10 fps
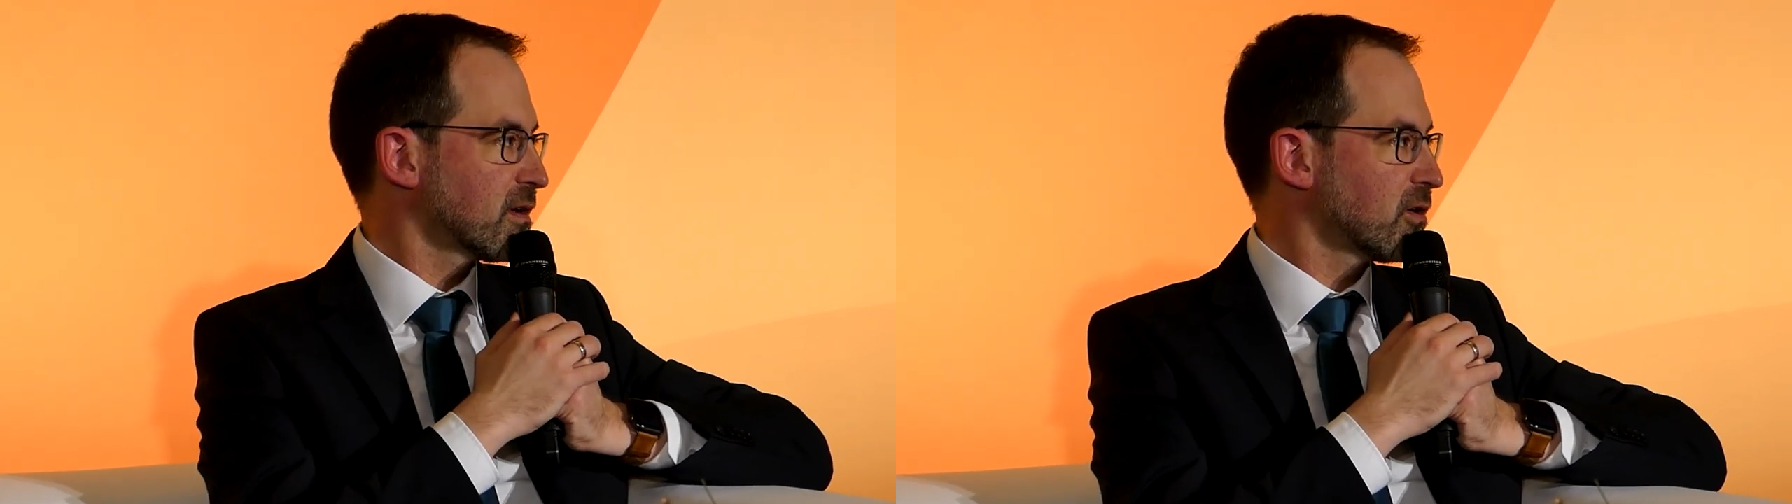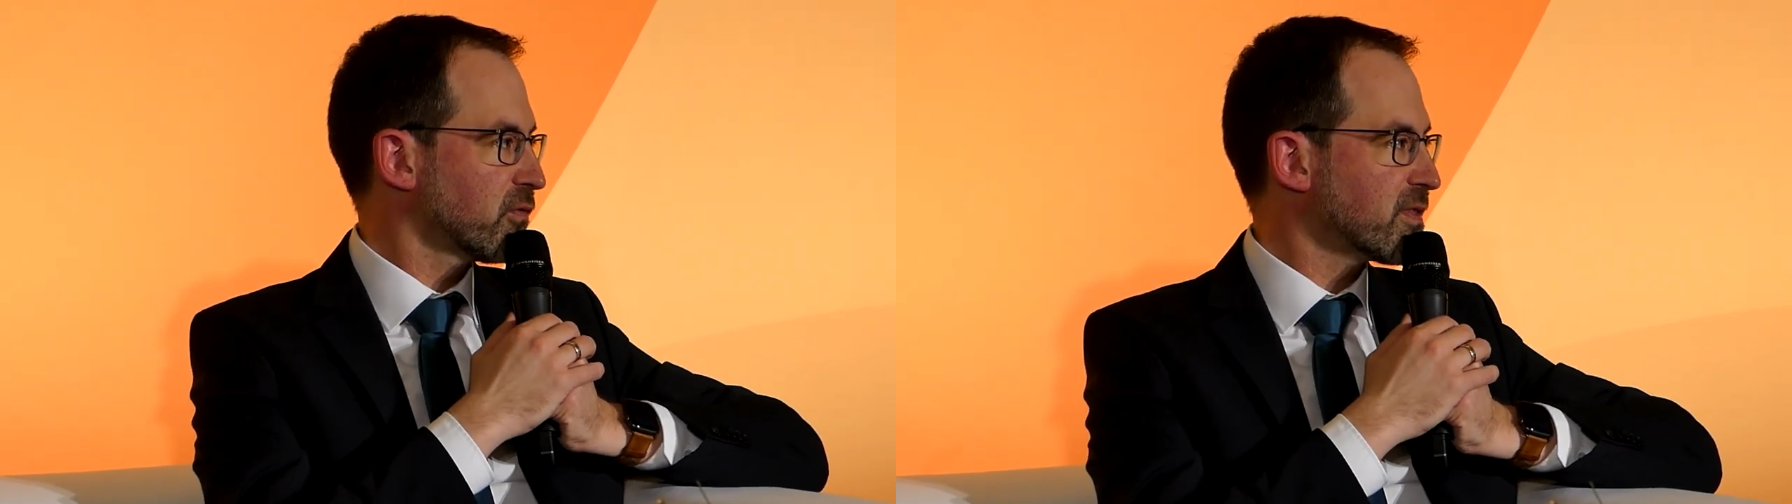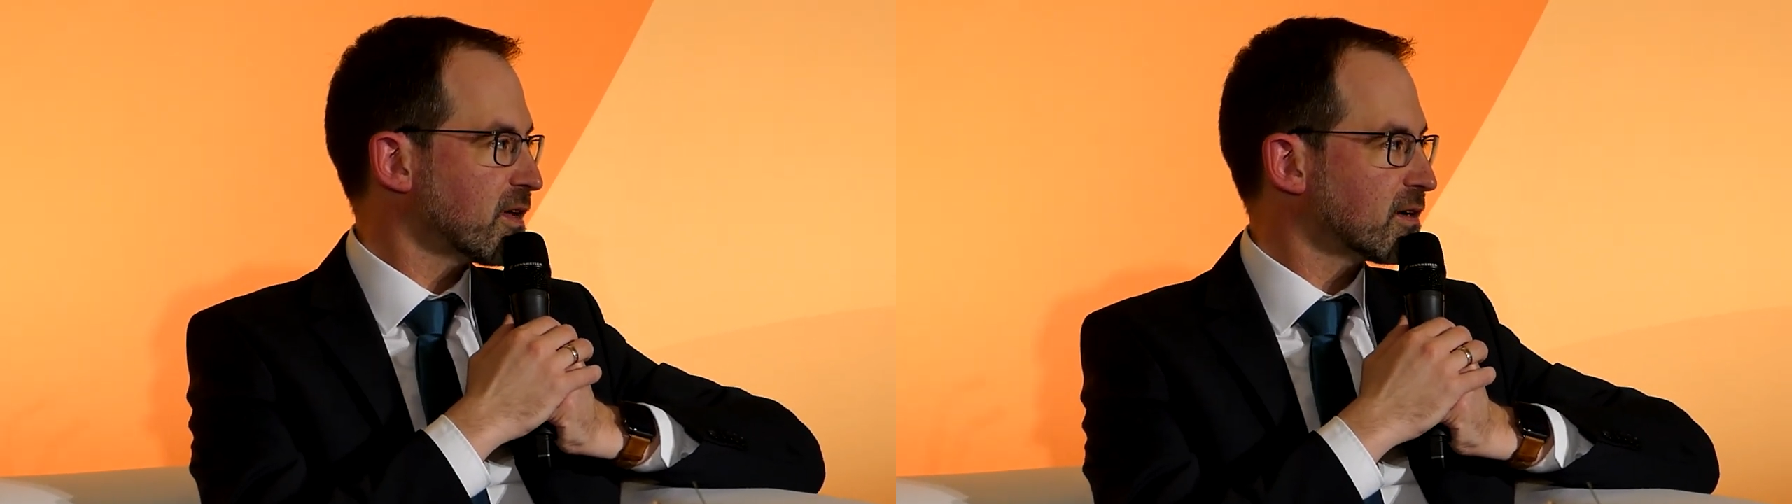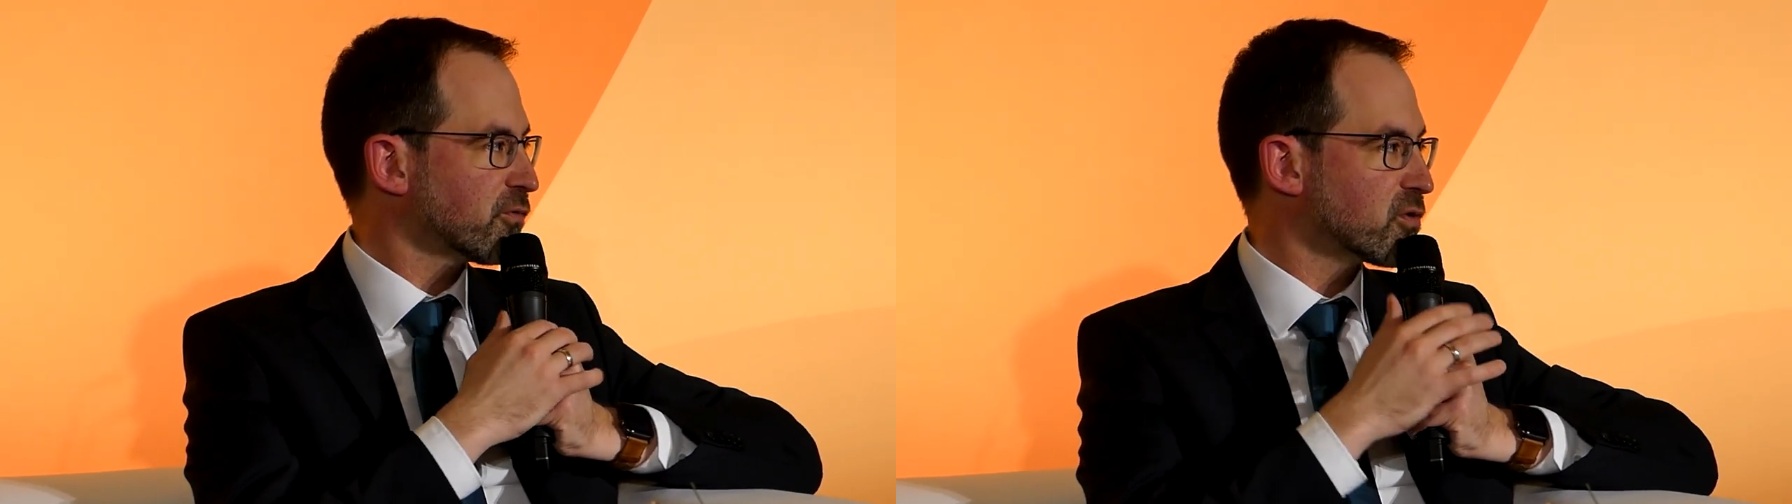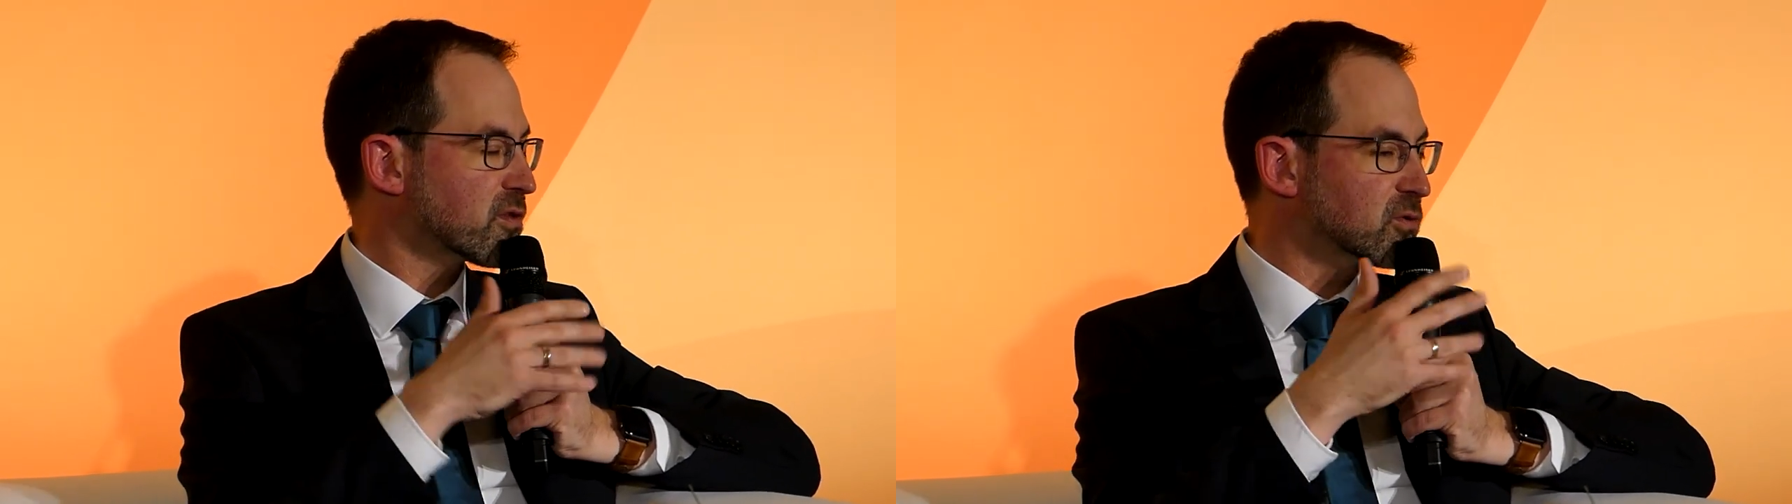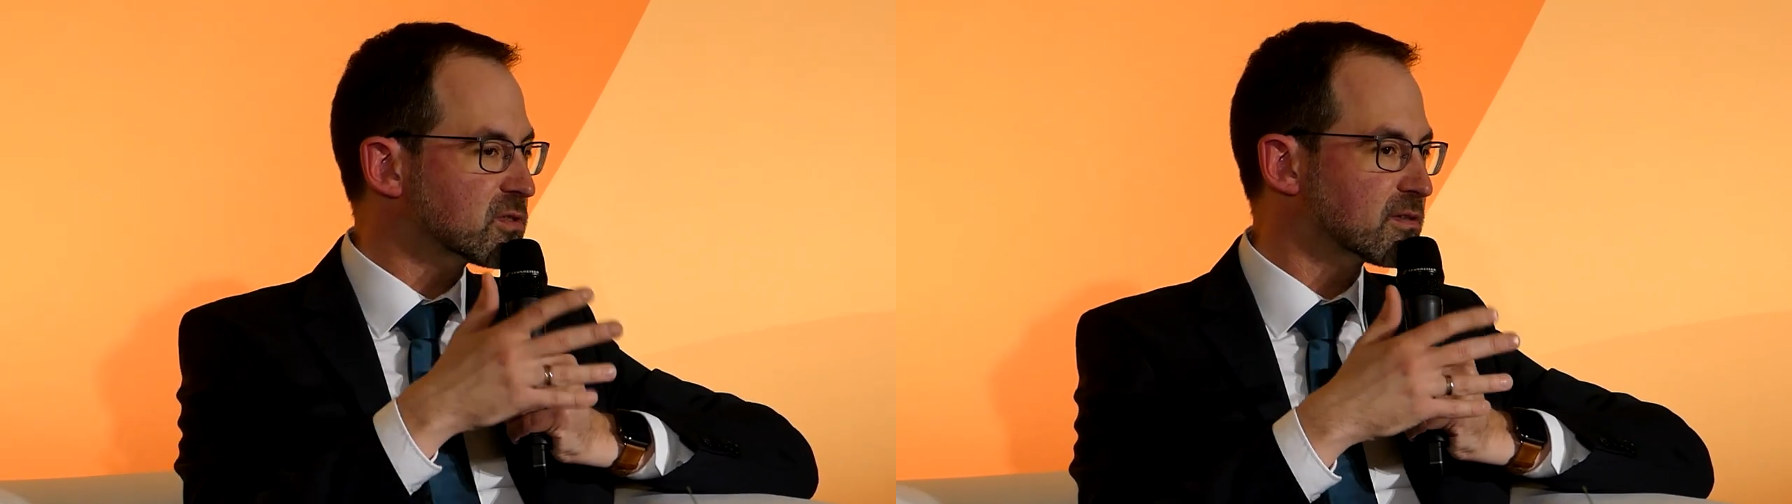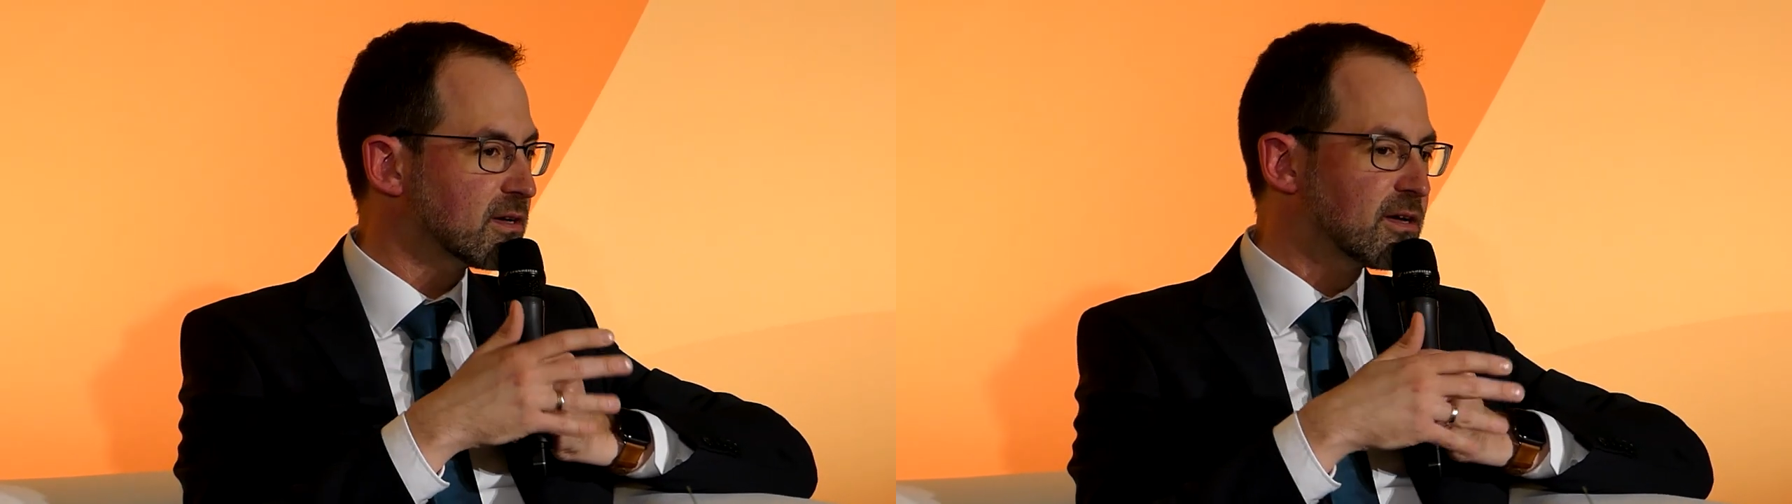over there for those